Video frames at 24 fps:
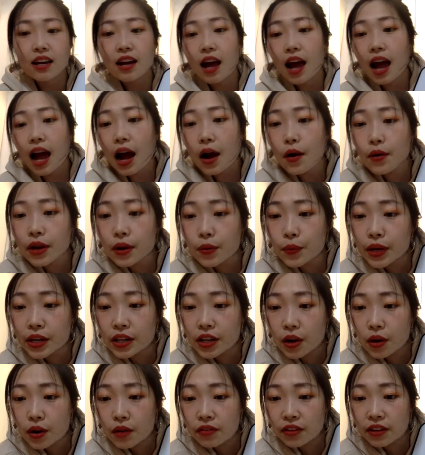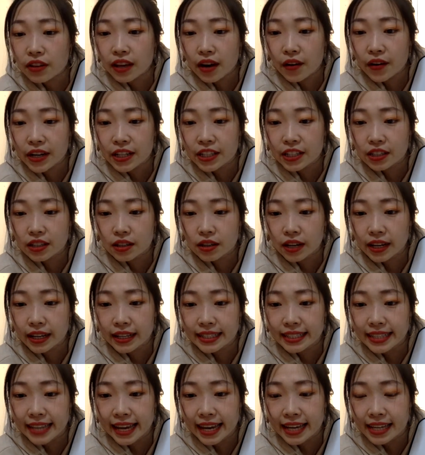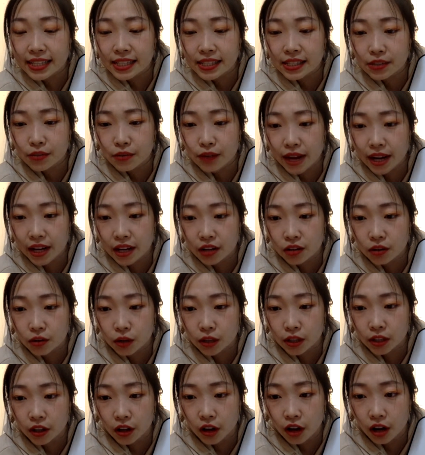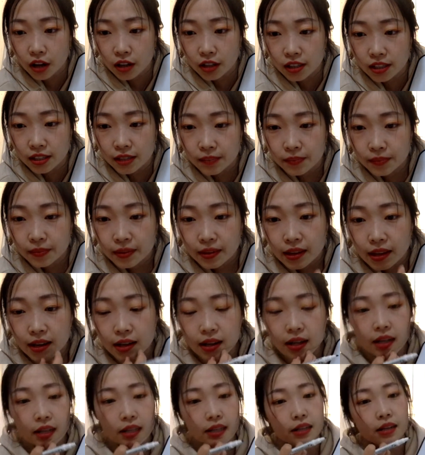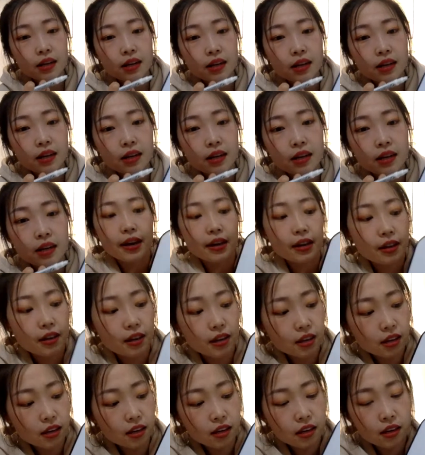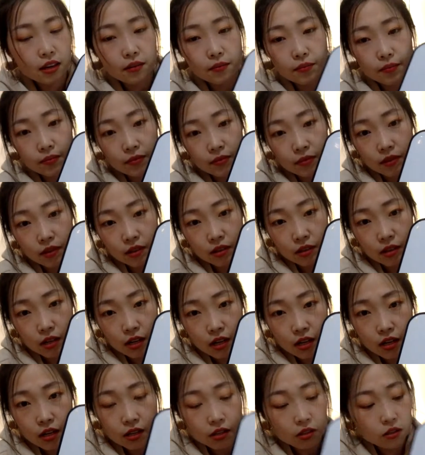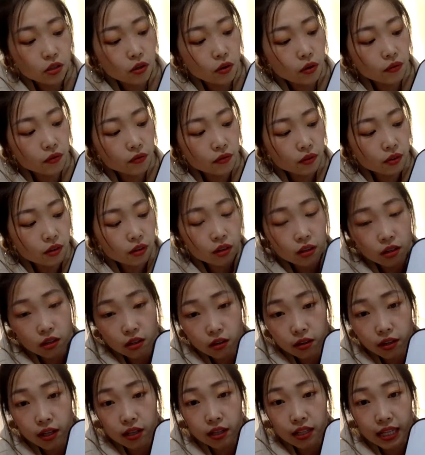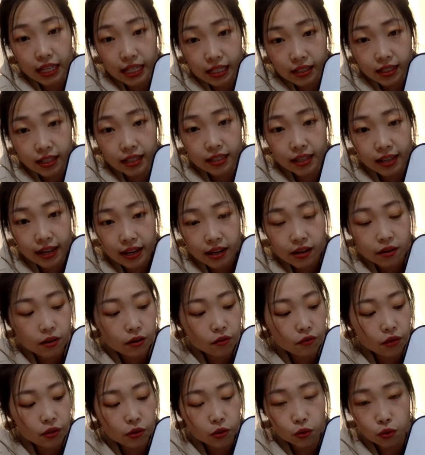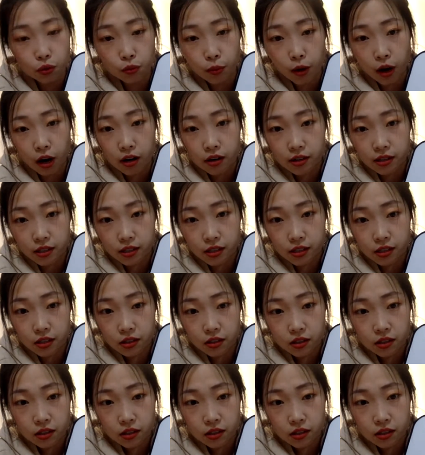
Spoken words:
How can we know if the character contains a radical or not? Okay. So if you can easily tell if it's two parts.